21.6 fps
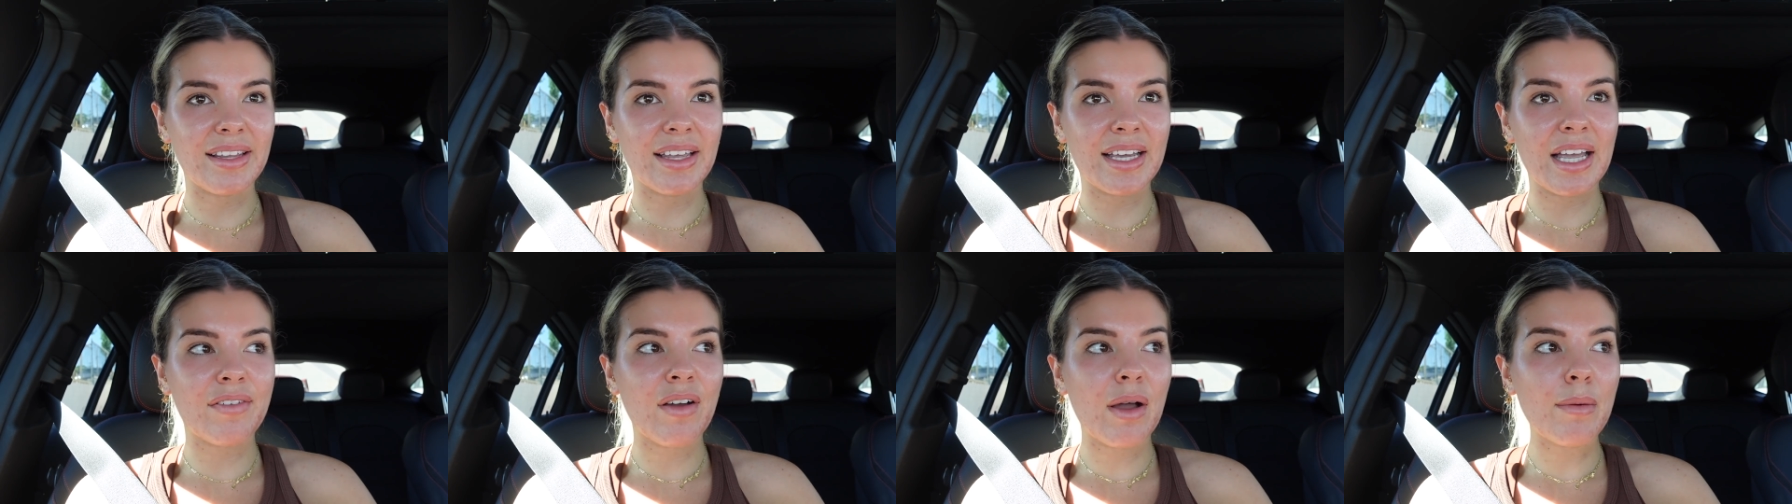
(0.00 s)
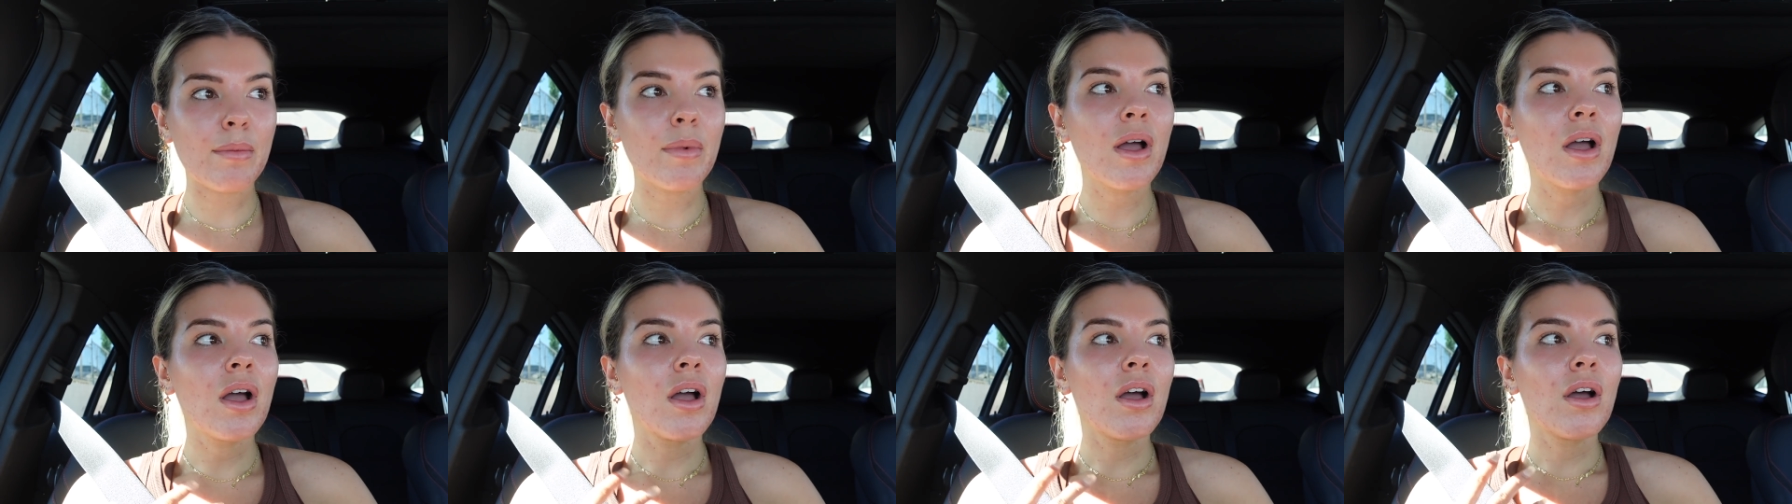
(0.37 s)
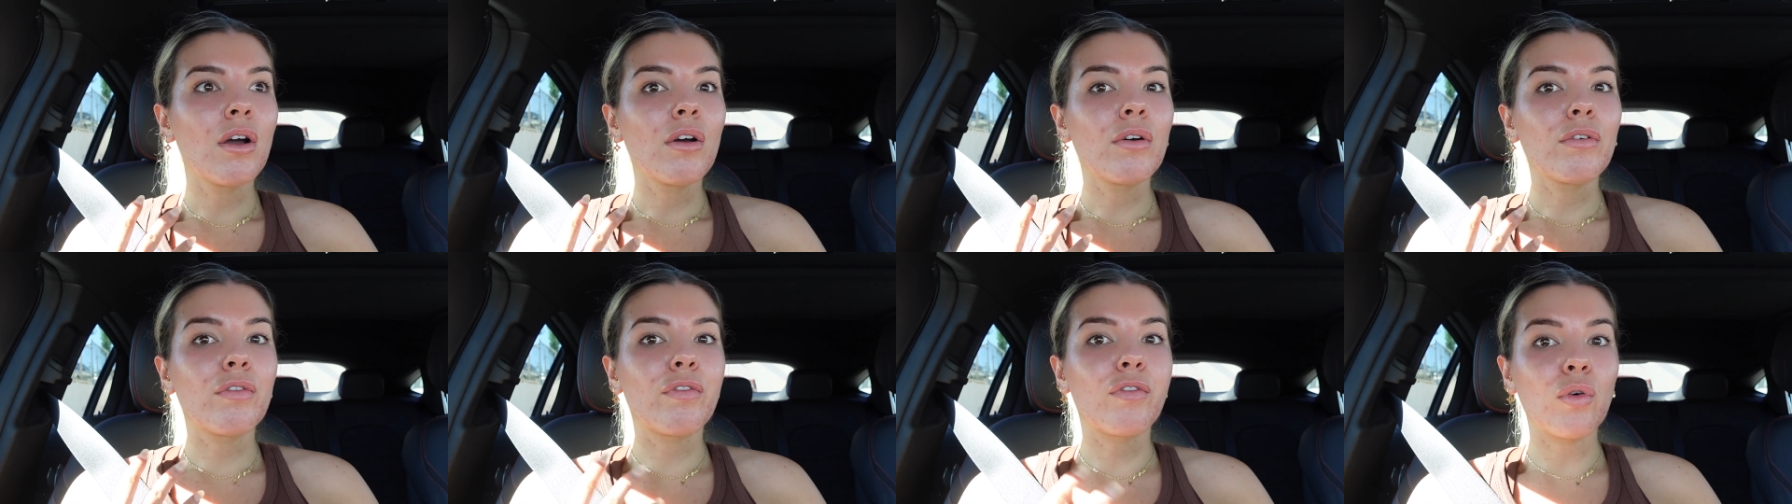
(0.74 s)
Like if I'm
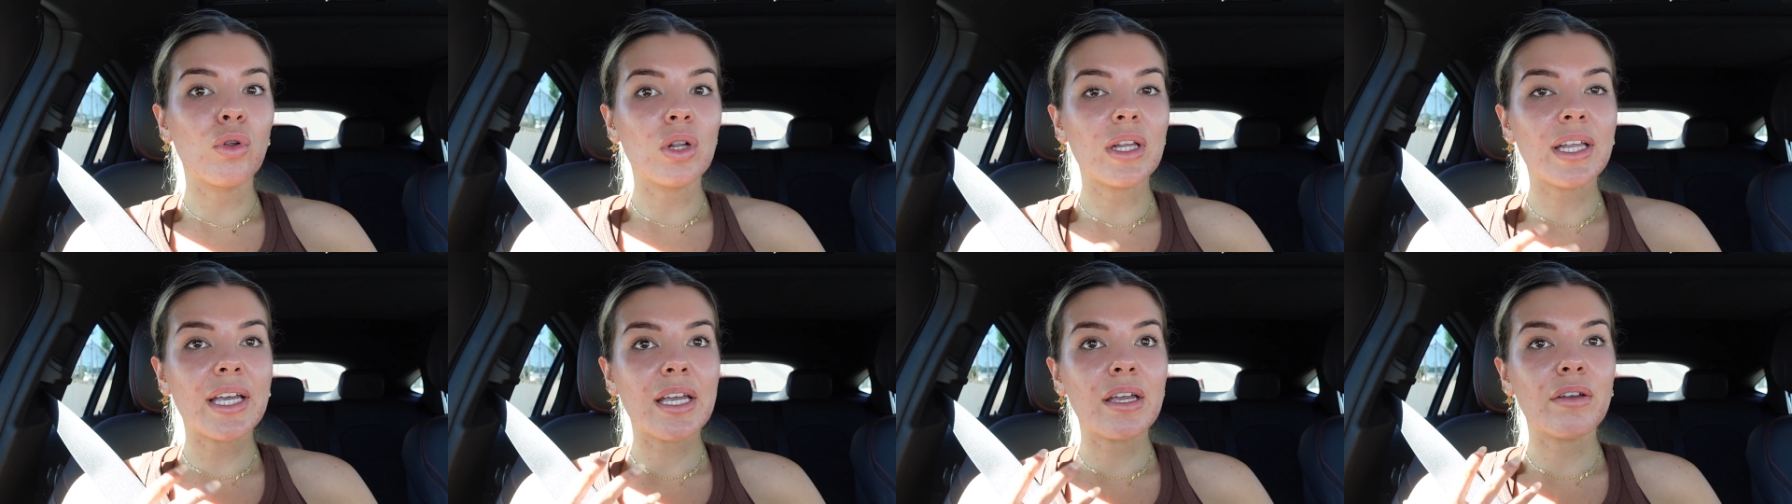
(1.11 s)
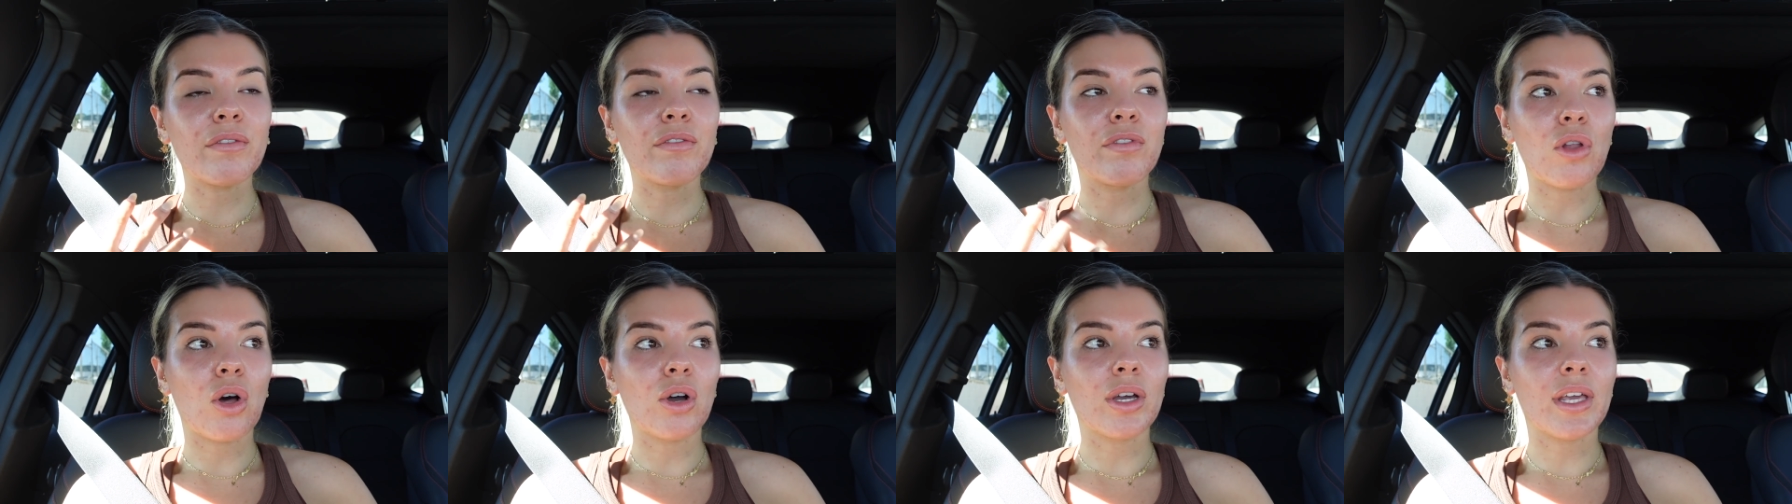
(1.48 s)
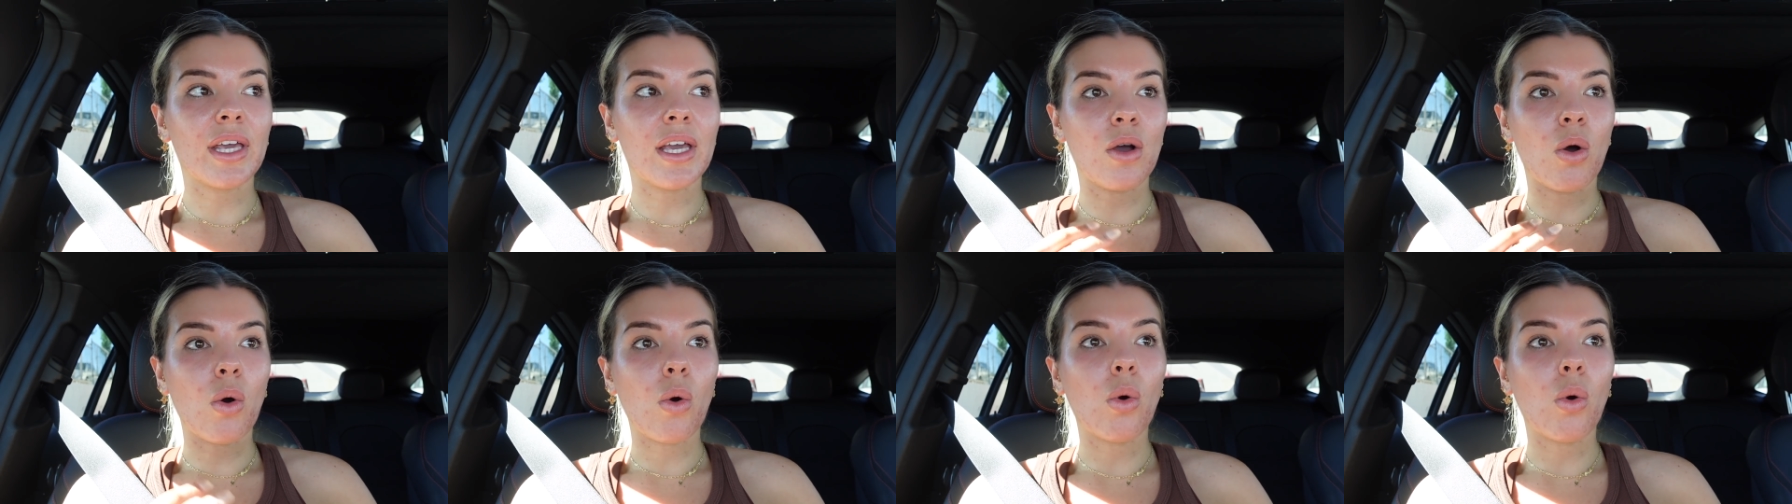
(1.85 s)
fully vlogging